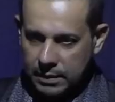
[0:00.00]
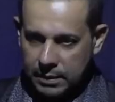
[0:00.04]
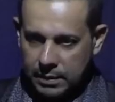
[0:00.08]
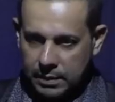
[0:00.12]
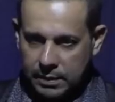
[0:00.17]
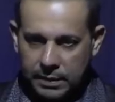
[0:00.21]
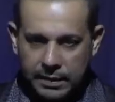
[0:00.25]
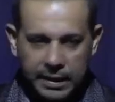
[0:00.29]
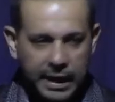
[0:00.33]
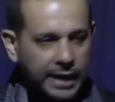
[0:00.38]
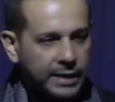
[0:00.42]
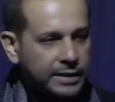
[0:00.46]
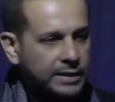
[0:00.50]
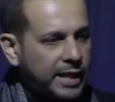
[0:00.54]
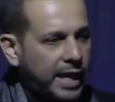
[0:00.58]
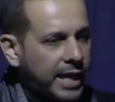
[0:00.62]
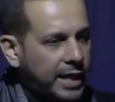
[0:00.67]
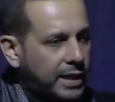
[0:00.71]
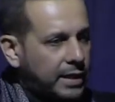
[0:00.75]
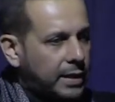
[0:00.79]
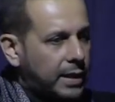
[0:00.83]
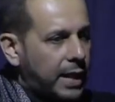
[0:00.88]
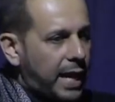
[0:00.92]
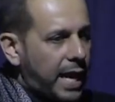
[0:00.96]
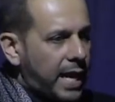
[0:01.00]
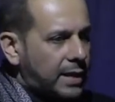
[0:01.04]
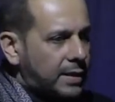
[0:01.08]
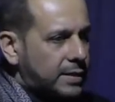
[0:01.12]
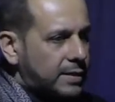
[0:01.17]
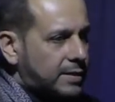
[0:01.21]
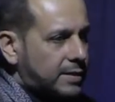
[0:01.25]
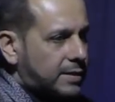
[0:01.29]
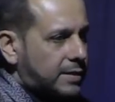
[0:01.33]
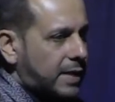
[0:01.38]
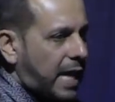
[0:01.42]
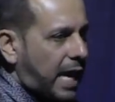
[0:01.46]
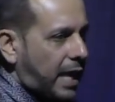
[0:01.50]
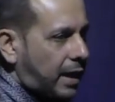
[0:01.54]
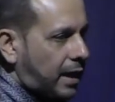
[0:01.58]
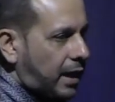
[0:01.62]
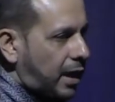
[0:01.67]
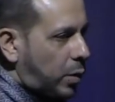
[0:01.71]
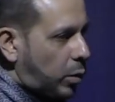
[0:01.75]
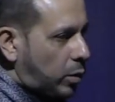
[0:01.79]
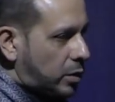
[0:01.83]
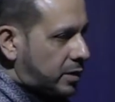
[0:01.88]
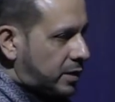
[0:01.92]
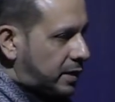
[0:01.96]
They take exactly
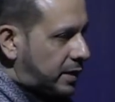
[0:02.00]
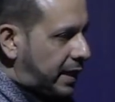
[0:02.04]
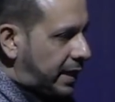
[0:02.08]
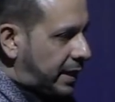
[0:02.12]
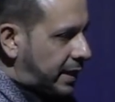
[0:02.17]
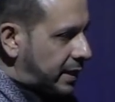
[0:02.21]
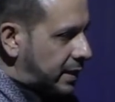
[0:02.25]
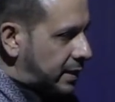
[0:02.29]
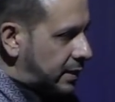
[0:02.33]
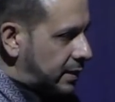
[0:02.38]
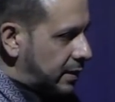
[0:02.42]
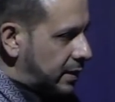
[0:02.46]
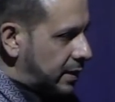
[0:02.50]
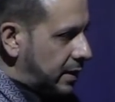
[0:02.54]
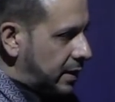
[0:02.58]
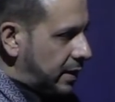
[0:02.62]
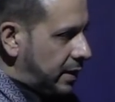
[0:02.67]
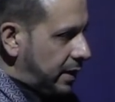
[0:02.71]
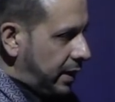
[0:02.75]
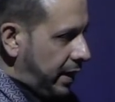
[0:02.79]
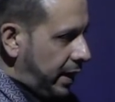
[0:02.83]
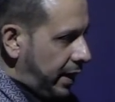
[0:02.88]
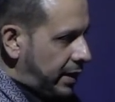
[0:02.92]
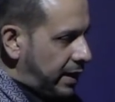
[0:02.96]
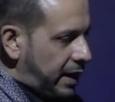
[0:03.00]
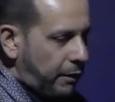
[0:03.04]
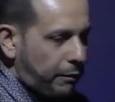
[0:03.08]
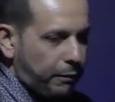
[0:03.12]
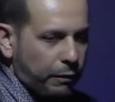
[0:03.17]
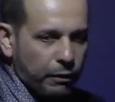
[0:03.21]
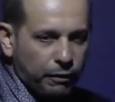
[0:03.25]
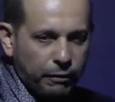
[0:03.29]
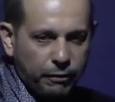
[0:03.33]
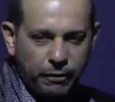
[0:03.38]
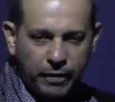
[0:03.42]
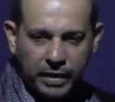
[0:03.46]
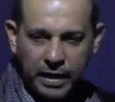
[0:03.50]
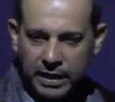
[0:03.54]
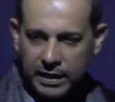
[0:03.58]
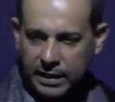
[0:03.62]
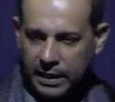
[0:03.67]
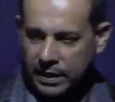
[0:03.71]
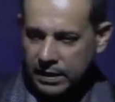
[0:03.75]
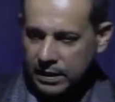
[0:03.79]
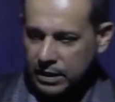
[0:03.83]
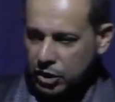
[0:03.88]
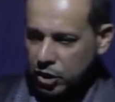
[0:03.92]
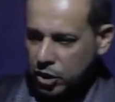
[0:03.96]
what's needed and they fulfill it
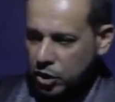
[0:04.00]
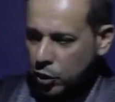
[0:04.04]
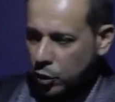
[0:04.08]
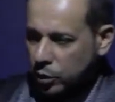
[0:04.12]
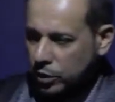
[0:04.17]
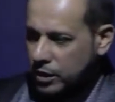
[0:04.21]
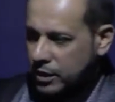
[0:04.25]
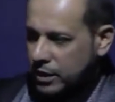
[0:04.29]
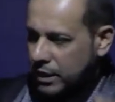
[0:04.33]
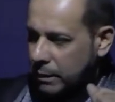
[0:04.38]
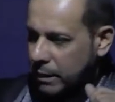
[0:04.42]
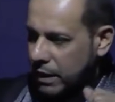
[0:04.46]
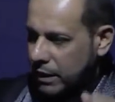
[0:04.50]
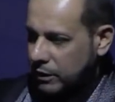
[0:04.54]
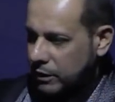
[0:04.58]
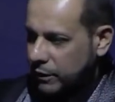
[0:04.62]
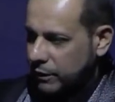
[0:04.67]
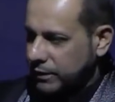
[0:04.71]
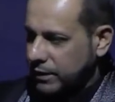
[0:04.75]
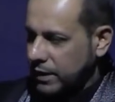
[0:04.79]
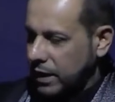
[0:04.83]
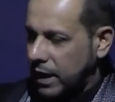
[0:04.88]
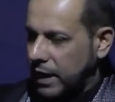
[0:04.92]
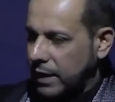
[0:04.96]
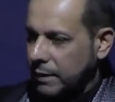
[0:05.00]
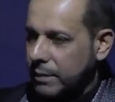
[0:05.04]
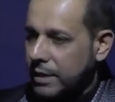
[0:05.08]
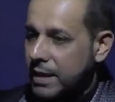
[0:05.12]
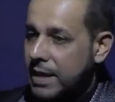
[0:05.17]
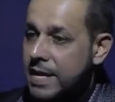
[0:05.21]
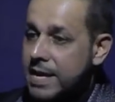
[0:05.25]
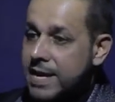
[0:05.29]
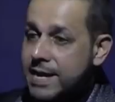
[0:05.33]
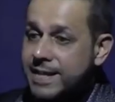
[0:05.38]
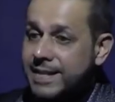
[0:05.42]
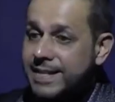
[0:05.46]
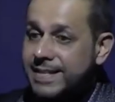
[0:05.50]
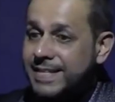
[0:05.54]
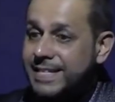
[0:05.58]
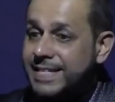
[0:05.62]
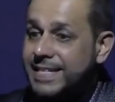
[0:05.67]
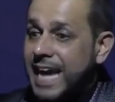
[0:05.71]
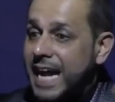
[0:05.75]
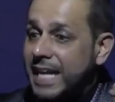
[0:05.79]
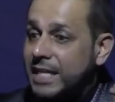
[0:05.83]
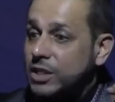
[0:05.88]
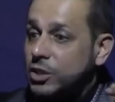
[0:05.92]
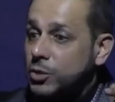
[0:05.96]
in the shortest amount of time.
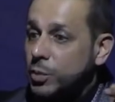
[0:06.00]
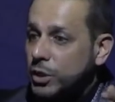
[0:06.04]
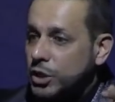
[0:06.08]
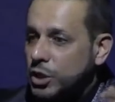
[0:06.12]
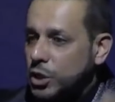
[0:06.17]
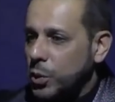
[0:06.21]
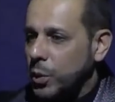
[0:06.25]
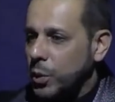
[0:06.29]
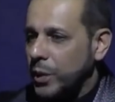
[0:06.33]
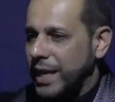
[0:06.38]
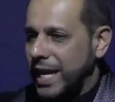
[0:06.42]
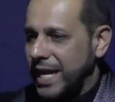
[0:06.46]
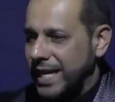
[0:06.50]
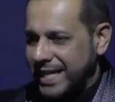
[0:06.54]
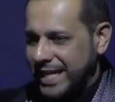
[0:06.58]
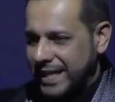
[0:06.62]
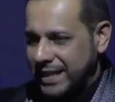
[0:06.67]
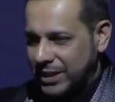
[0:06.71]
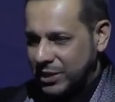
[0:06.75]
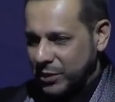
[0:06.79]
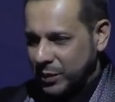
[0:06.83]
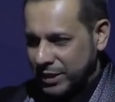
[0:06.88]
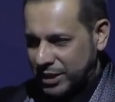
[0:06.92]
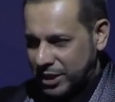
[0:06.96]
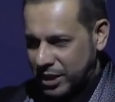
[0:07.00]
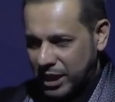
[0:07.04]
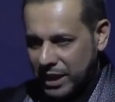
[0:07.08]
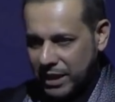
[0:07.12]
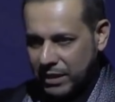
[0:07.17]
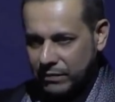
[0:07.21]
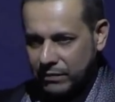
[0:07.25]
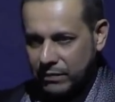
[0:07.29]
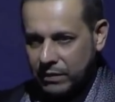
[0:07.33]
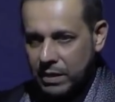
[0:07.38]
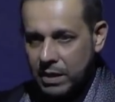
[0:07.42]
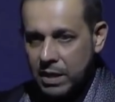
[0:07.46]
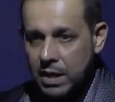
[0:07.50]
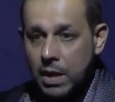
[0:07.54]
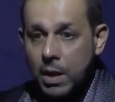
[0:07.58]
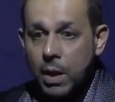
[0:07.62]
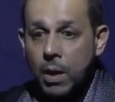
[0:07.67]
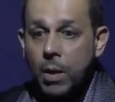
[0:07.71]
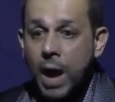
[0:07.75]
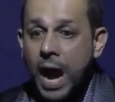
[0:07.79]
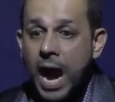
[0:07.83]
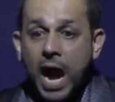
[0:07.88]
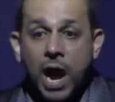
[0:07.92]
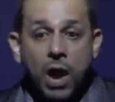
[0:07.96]
That's what you and I need to achieve.
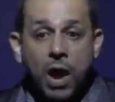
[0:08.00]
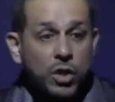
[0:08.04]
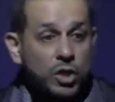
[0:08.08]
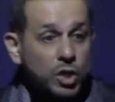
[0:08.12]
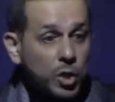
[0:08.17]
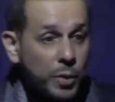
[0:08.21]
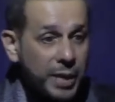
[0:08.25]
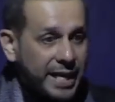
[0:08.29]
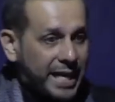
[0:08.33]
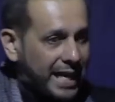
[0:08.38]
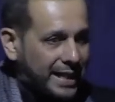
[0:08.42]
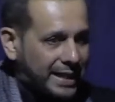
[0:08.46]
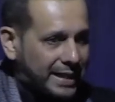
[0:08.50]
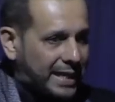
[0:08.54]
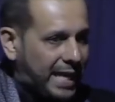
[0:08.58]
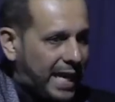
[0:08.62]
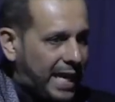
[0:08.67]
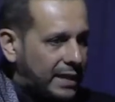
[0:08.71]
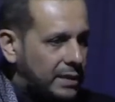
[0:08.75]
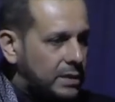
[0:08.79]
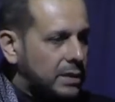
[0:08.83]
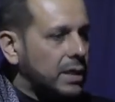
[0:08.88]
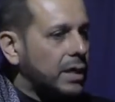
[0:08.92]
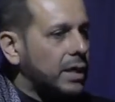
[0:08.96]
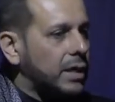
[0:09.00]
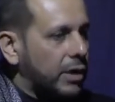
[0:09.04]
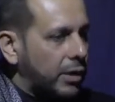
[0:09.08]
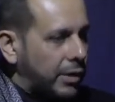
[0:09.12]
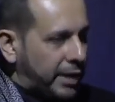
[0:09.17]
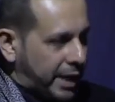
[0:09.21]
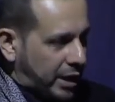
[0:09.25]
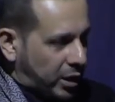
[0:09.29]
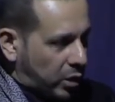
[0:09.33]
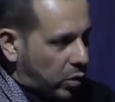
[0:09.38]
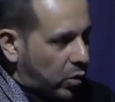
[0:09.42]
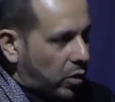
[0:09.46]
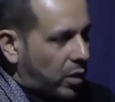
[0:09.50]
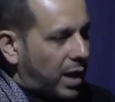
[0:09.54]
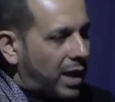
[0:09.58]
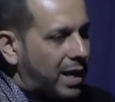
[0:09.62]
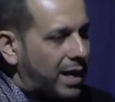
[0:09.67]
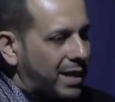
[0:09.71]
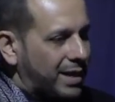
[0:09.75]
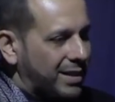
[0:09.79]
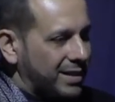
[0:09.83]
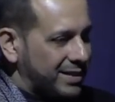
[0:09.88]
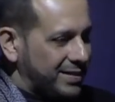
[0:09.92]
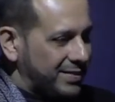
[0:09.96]
How do we get that? Read
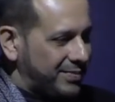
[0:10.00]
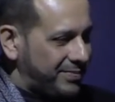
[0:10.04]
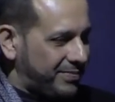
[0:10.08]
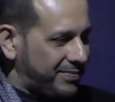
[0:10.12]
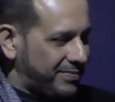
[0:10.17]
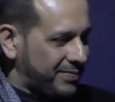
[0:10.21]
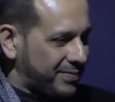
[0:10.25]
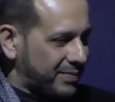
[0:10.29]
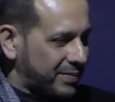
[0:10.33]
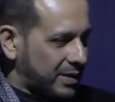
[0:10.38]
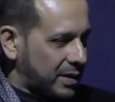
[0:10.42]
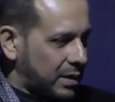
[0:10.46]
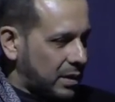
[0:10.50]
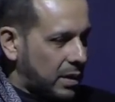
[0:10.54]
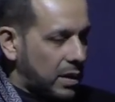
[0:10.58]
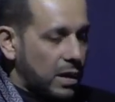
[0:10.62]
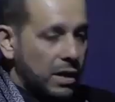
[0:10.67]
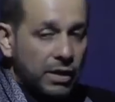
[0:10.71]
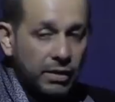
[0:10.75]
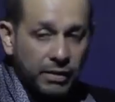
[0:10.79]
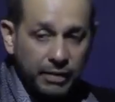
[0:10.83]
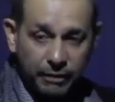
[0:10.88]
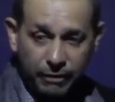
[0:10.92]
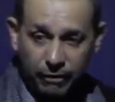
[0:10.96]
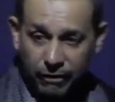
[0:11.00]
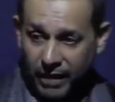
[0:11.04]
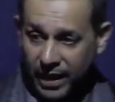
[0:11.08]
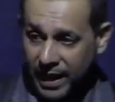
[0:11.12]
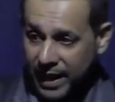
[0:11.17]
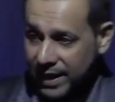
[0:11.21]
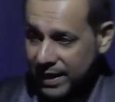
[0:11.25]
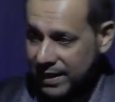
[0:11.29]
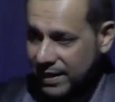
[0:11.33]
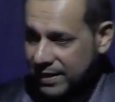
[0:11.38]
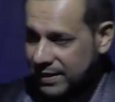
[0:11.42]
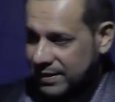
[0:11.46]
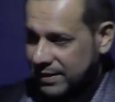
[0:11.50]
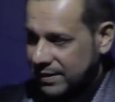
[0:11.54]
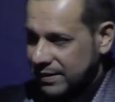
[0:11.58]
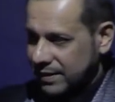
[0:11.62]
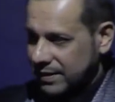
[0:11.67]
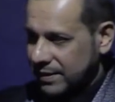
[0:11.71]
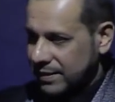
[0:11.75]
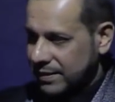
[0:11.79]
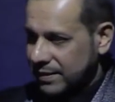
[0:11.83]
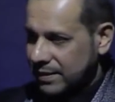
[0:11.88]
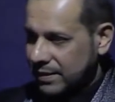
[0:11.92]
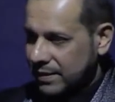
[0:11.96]
Quran, reflect,
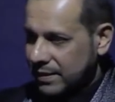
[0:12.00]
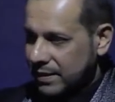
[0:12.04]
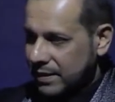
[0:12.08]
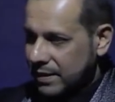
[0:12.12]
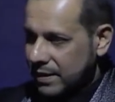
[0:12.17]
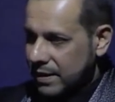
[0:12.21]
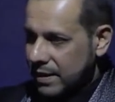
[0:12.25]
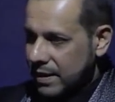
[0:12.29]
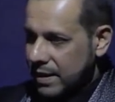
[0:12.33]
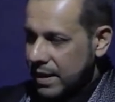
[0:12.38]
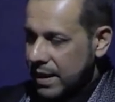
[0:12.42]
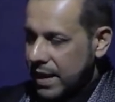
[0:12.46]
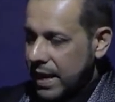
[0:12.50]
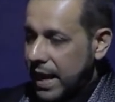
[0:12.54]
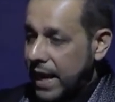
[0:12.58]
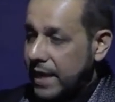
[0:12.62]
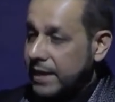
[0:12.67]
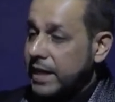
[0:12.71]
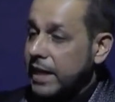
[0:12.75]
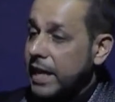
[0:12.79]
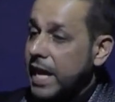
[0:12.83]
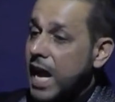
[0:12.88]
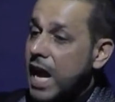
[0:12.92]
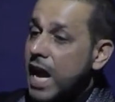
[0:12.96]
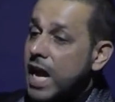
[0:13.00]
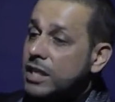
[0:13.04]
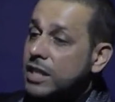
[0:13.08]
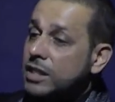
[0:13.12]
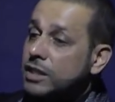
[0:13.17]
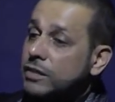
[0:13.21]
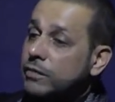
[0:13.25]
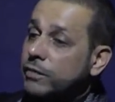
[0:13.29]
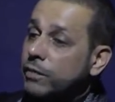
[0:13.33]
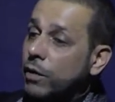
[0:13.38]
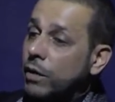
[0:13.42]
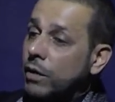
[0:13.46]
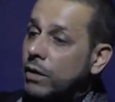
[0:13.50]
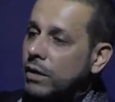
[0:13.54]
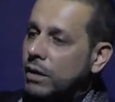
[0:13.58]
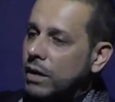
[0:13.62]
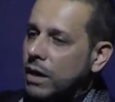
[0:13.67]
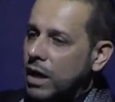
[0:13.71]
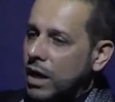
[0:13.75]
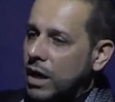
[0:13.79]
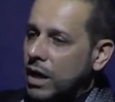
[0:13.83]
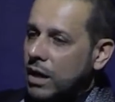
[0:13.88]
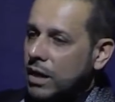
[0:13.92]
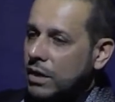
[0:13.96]
and then ask for
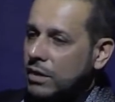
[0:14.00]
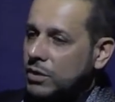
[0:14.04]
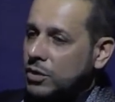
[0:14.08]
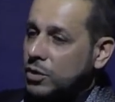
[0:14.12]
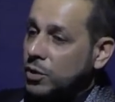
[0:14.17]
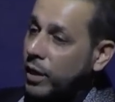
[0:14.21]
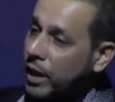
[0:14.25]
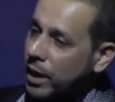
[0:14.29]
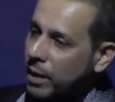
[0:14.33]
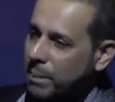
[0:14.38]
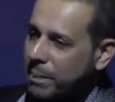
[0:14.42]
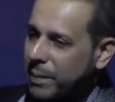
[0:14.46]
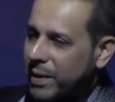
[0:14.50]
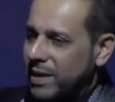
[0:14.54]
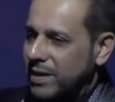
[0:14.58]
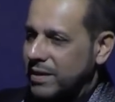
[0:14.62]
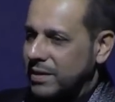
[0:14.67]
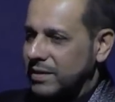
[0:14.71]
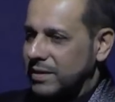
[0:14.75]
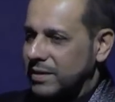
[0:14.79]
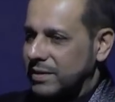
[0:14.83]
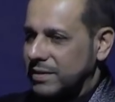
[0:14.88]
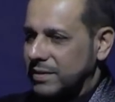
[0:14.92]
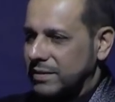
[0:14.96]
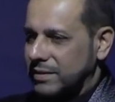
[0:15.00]
Allah to help us.